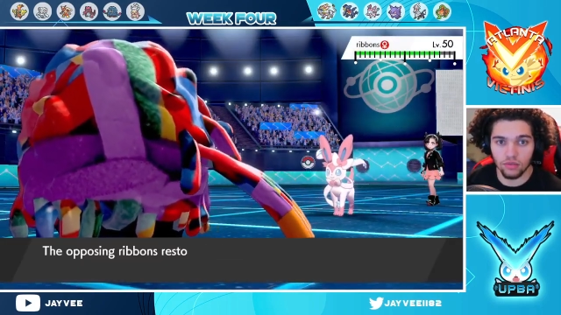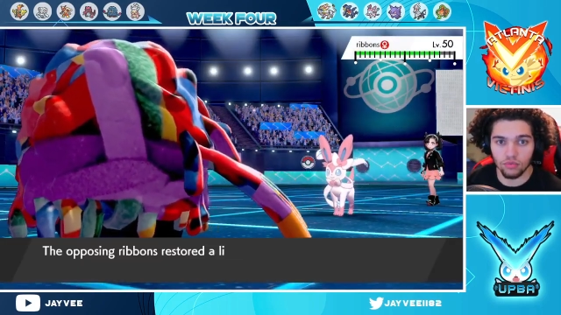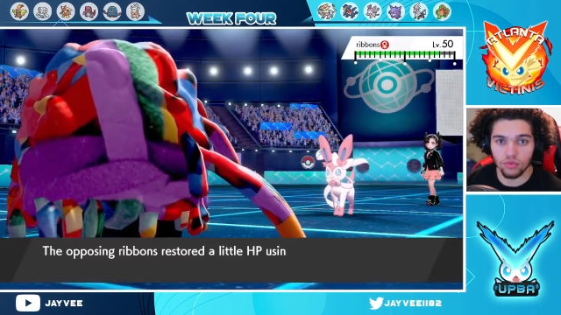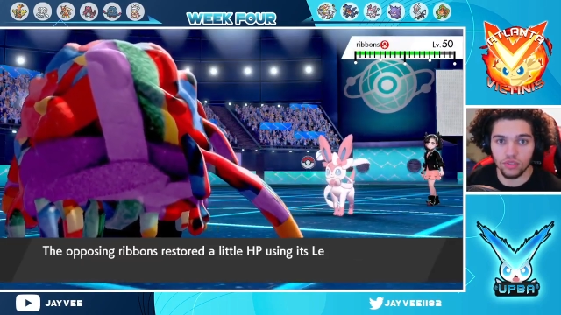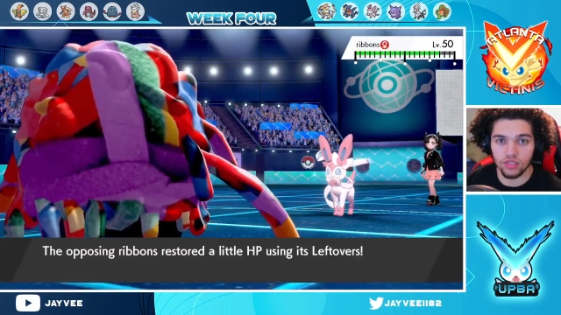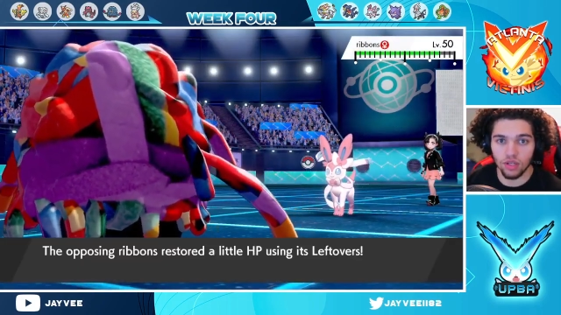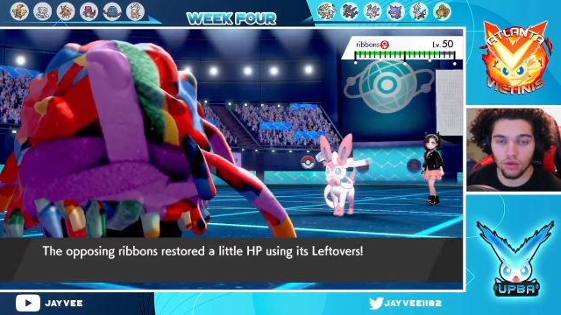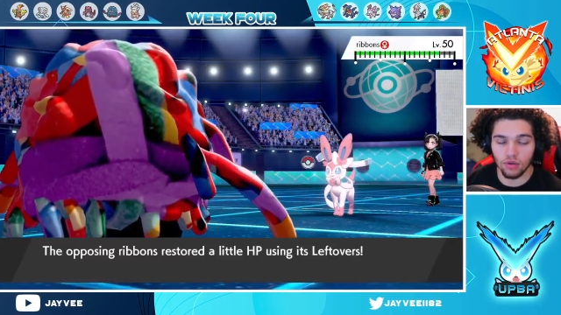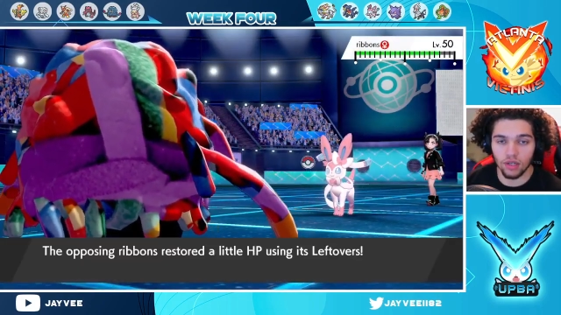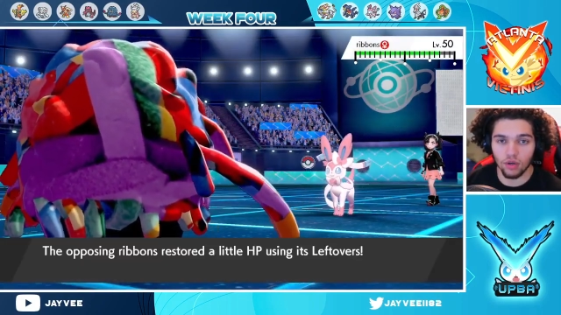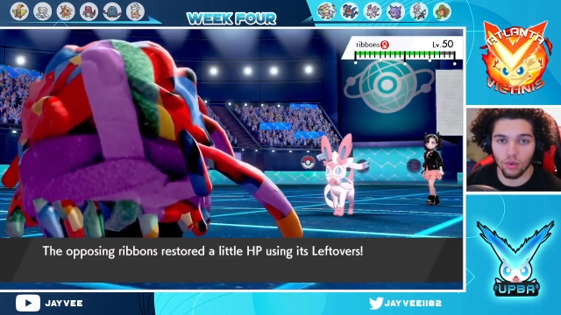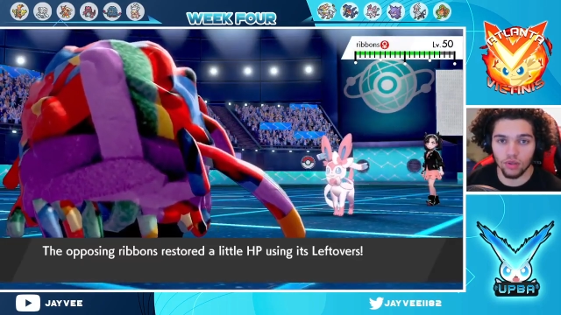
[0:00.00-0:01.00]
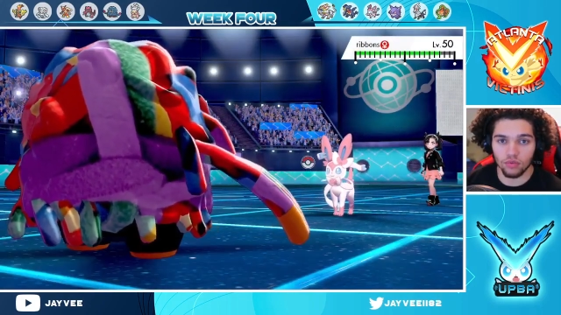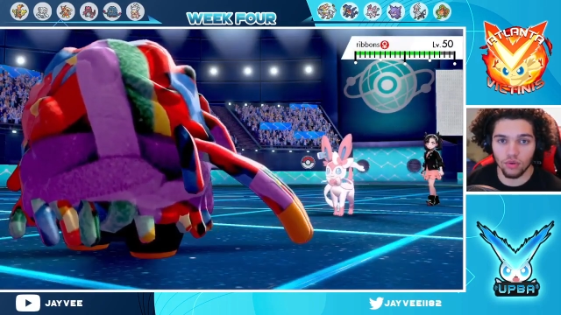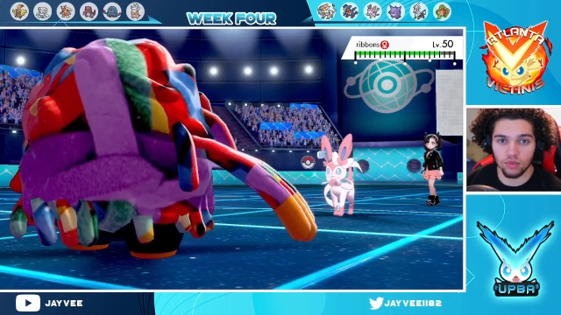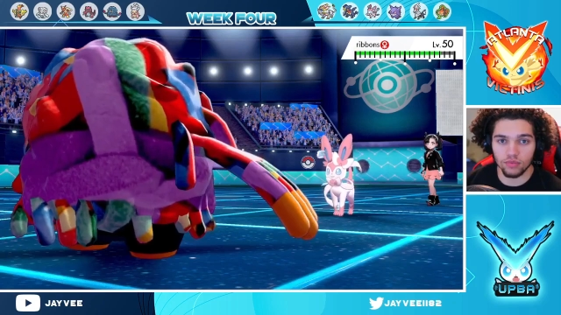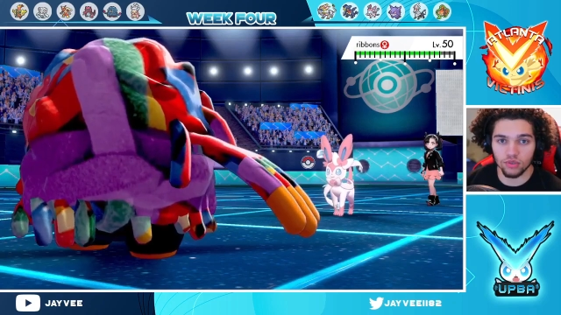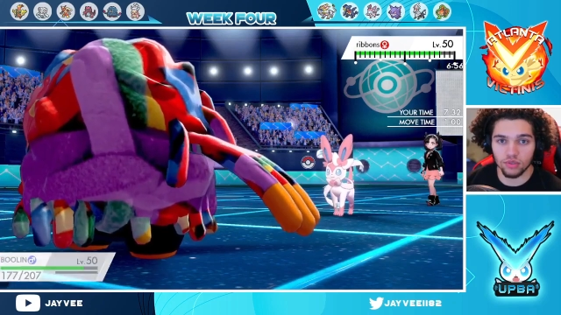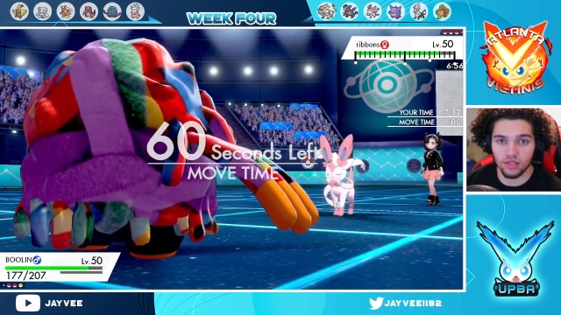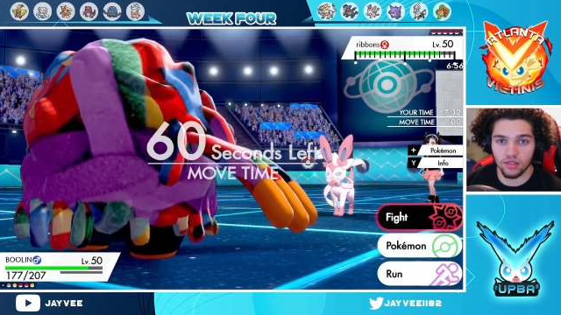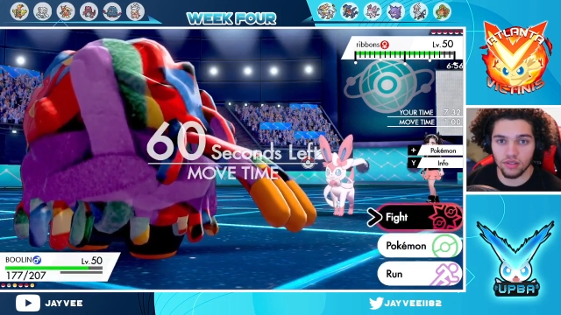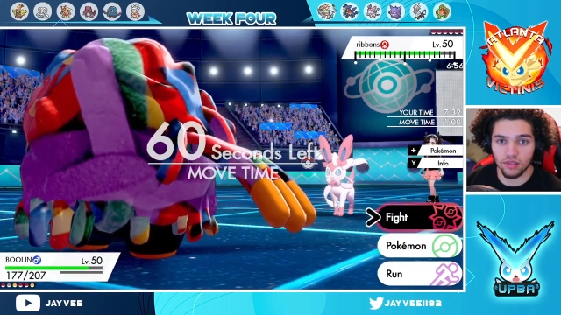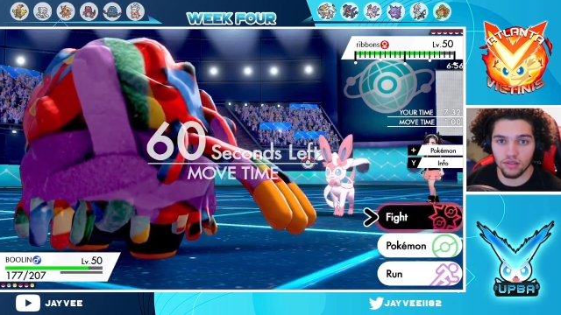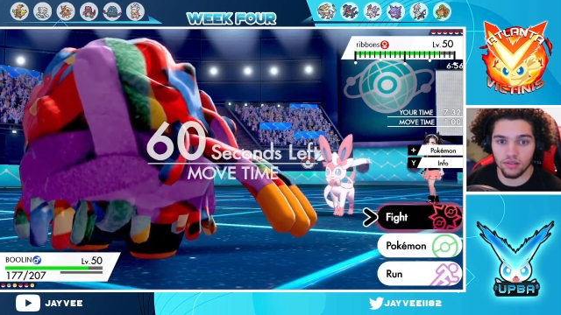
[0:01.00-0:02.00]
Really don't. I don't want the Rotom to
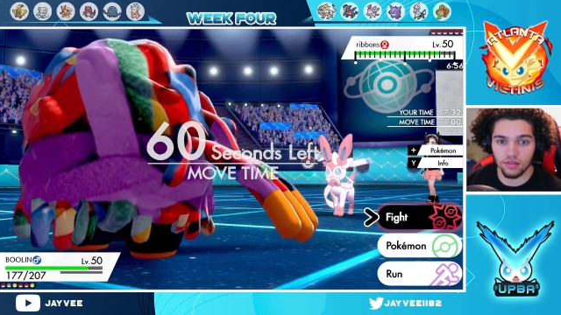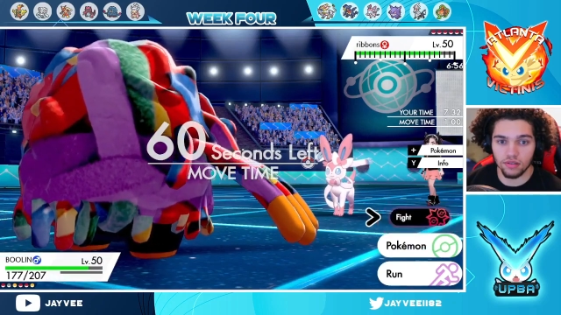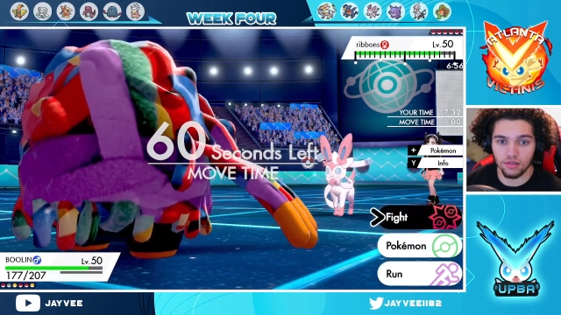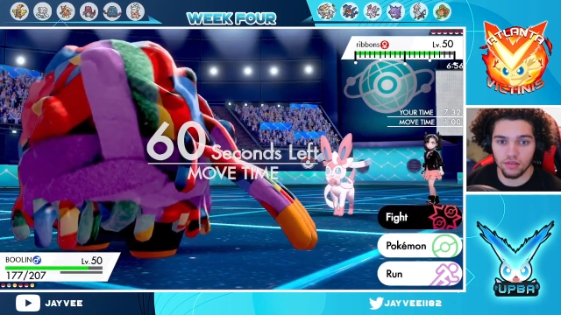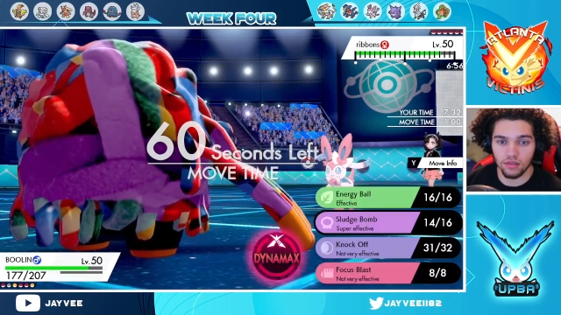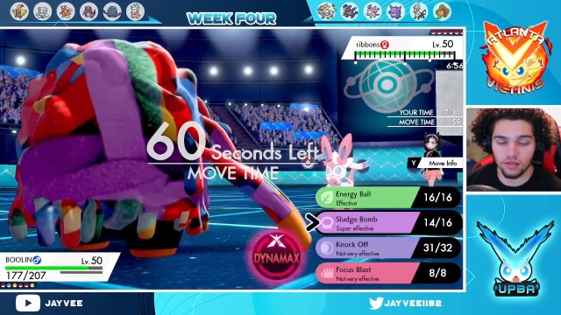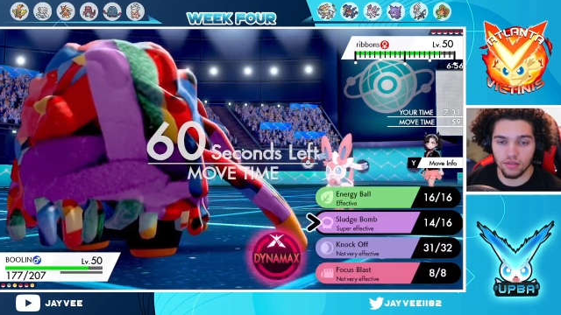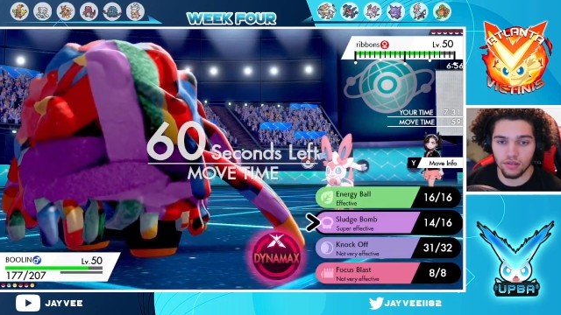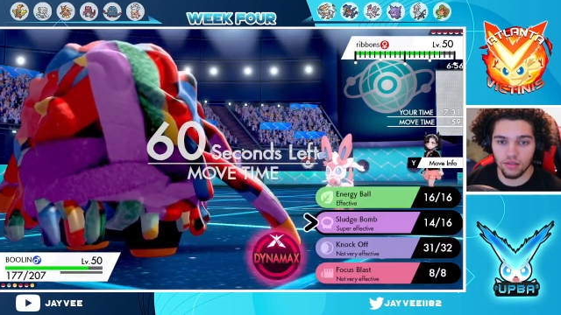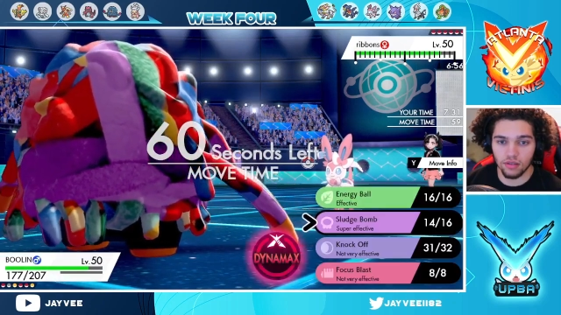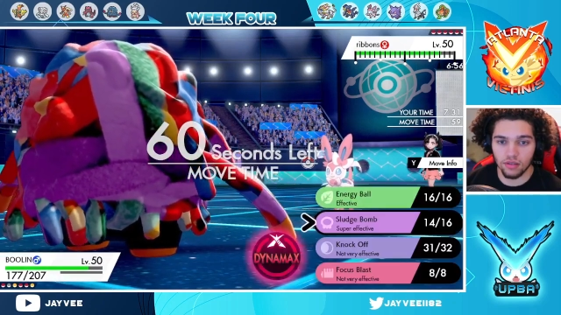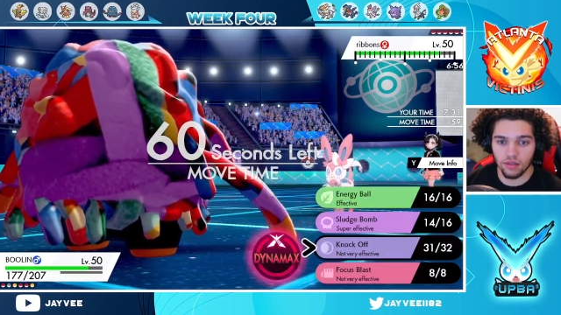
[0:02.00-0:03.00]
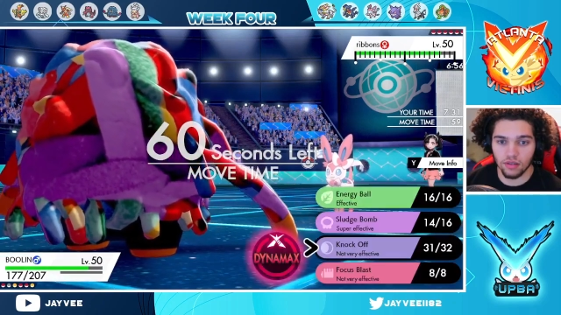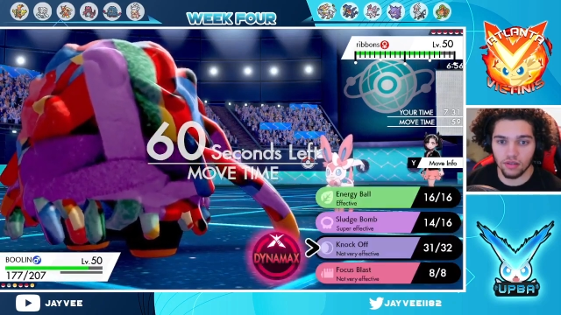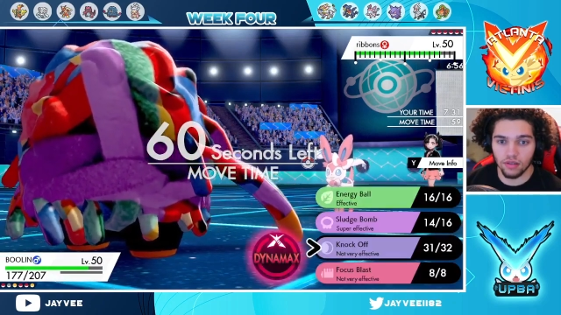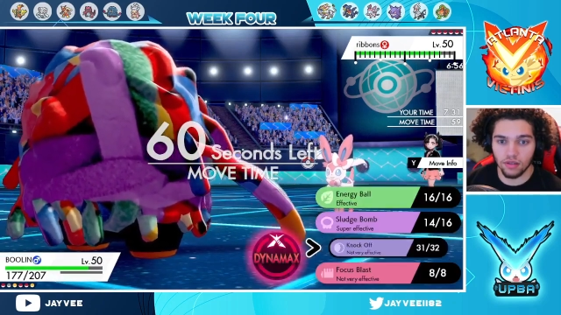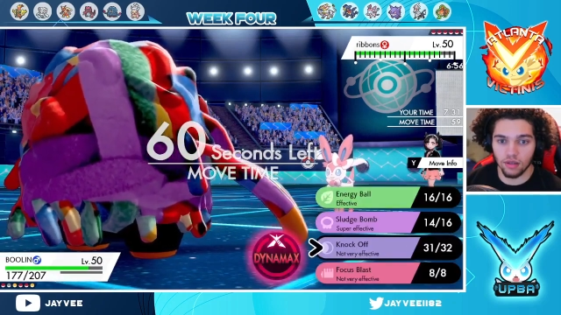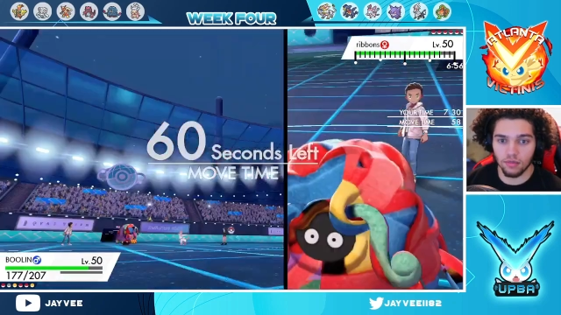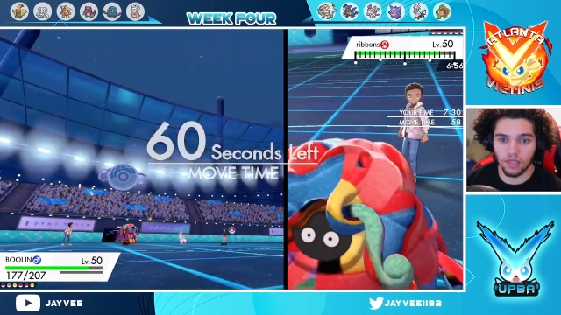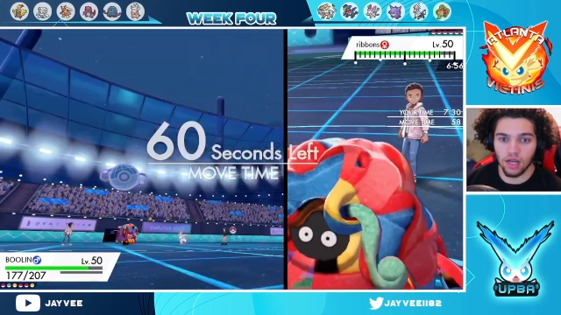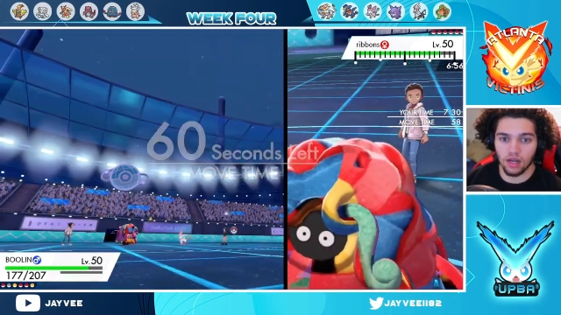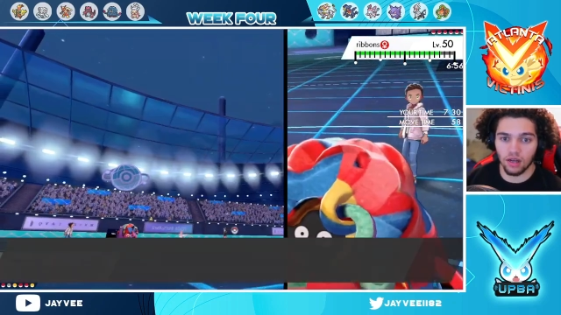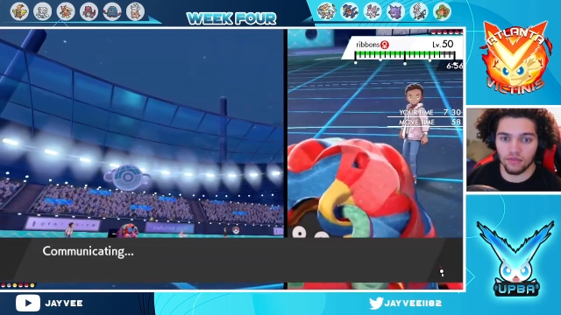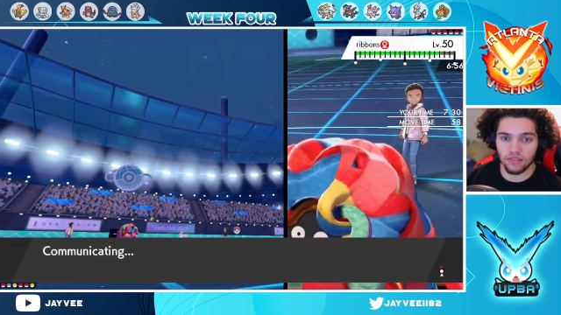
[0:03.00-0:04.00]
either. I'm going to
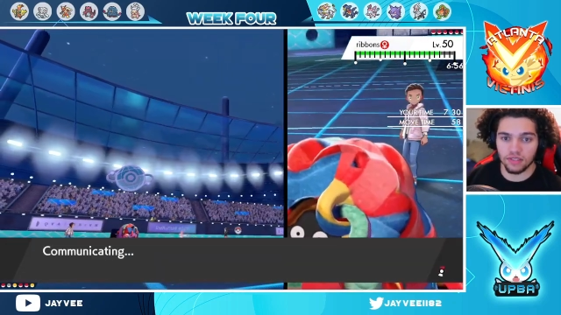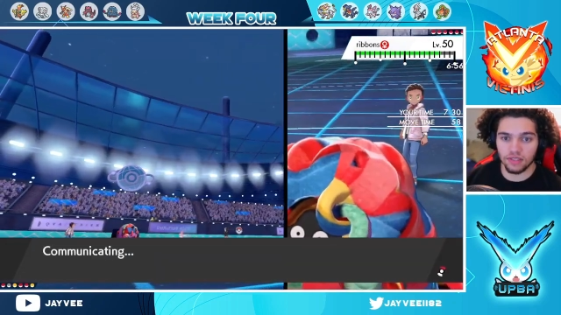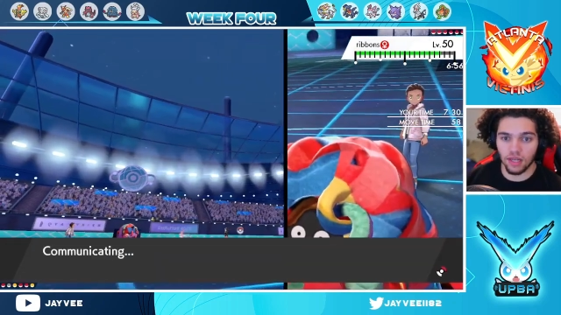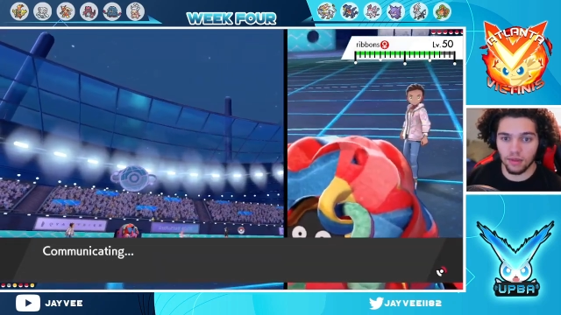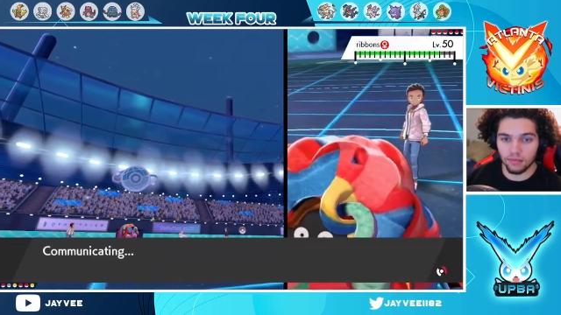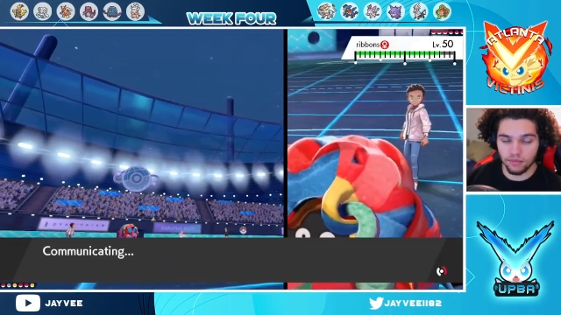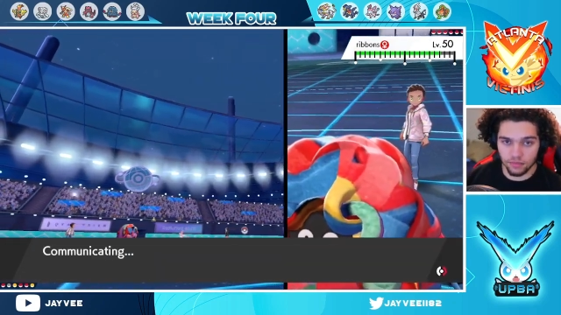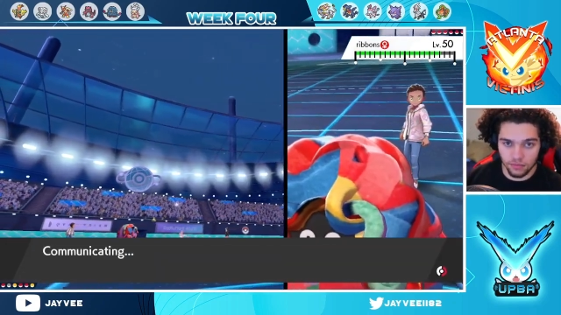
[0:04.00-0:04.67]
knock off this time.